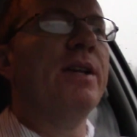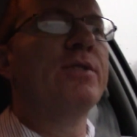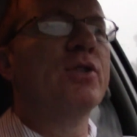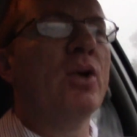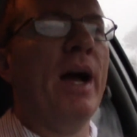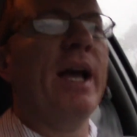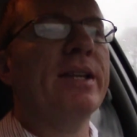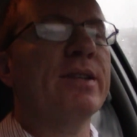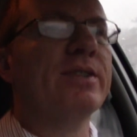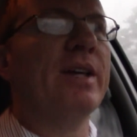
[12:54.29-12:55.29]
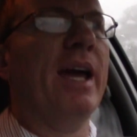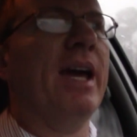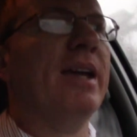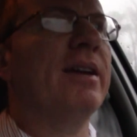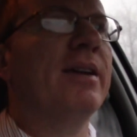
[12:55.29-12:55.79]
He's trying to
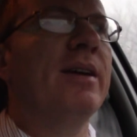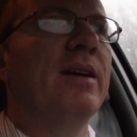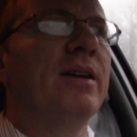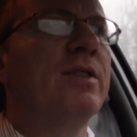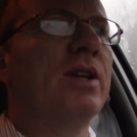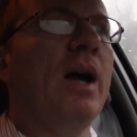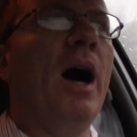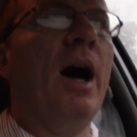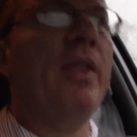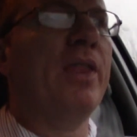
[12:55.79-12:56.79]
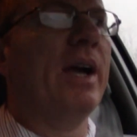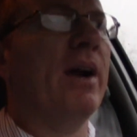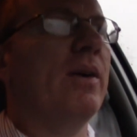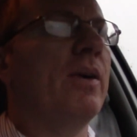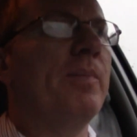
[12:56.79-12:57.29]
say to God there,